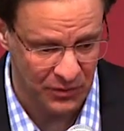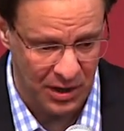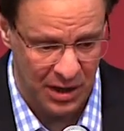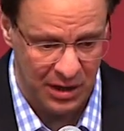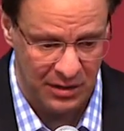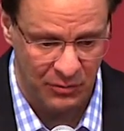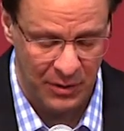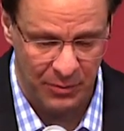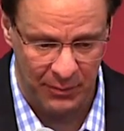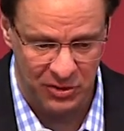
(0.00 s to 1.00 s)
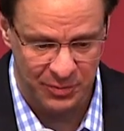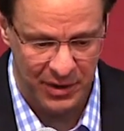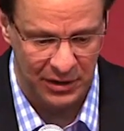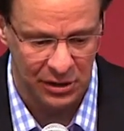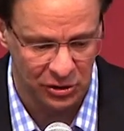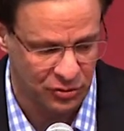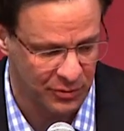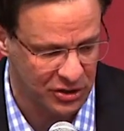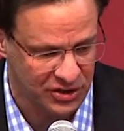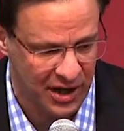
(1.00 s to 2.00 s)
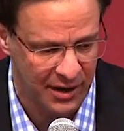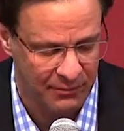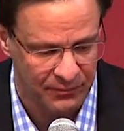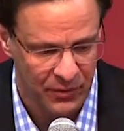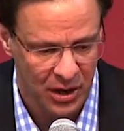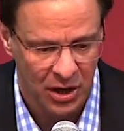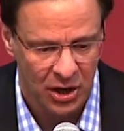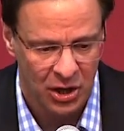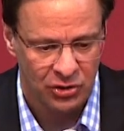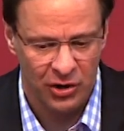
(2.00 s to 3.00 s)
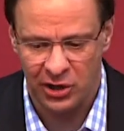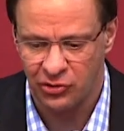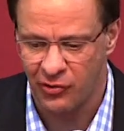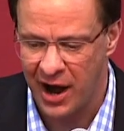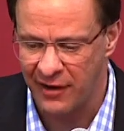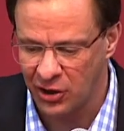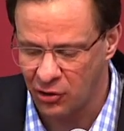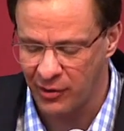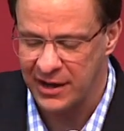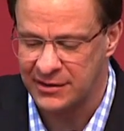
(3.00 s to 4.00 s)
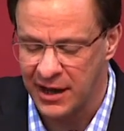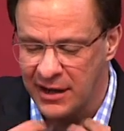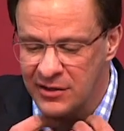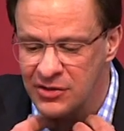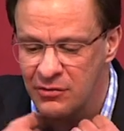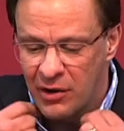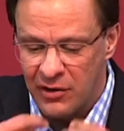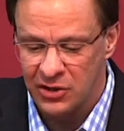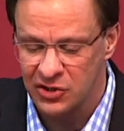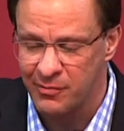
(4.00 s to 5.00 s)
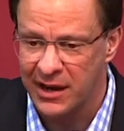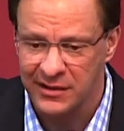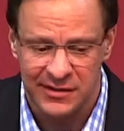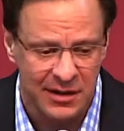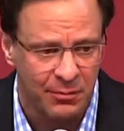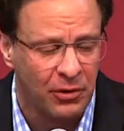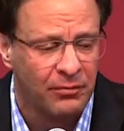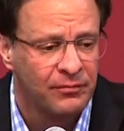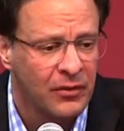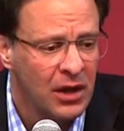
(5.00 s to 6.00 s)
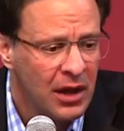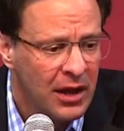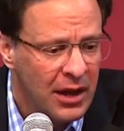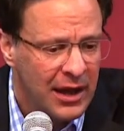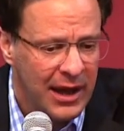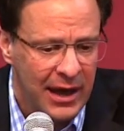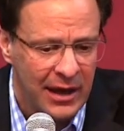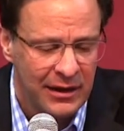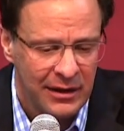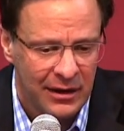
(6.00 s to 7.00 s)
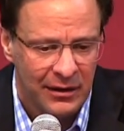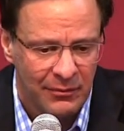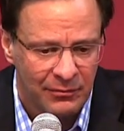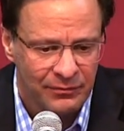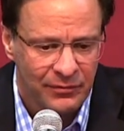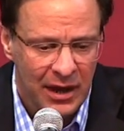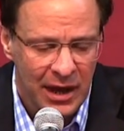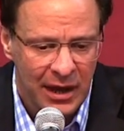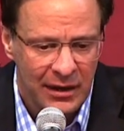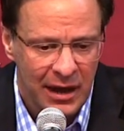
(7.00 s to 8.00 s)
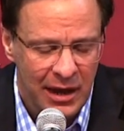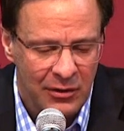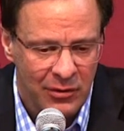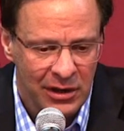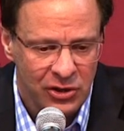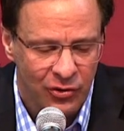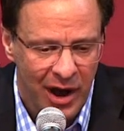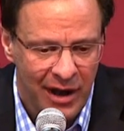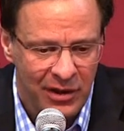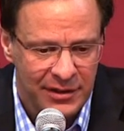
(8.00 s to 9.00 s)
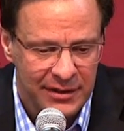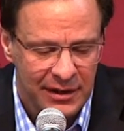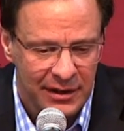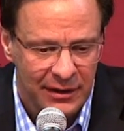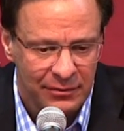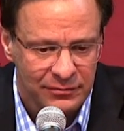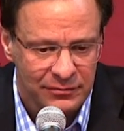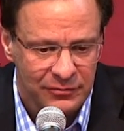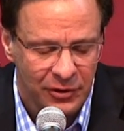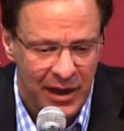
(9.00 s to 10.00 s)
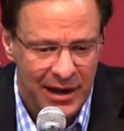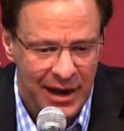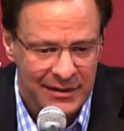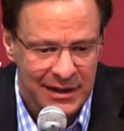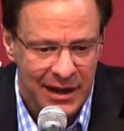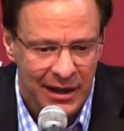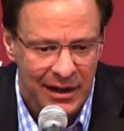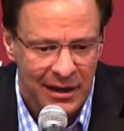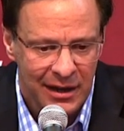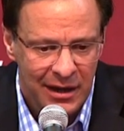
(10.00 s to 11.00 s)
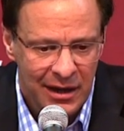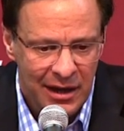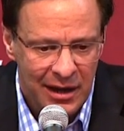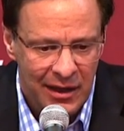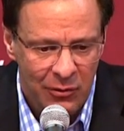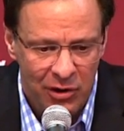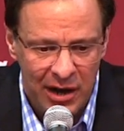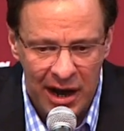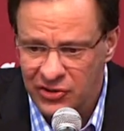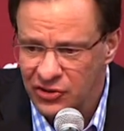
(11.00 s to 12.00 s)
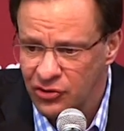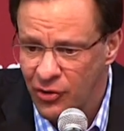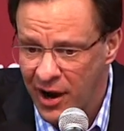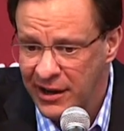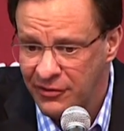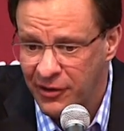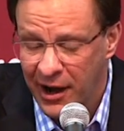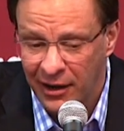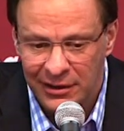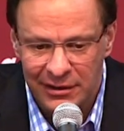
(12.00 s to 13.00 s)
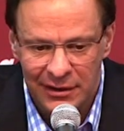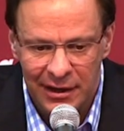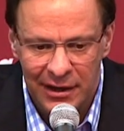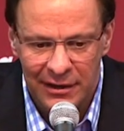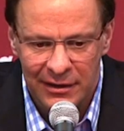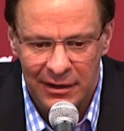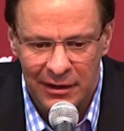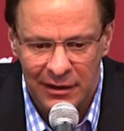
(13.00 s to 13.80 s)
and we probably spent a little too much time trying to drive and create things rather than just make it simple and really drive it for that next kick. I think we're conscious of trying to get fouled, and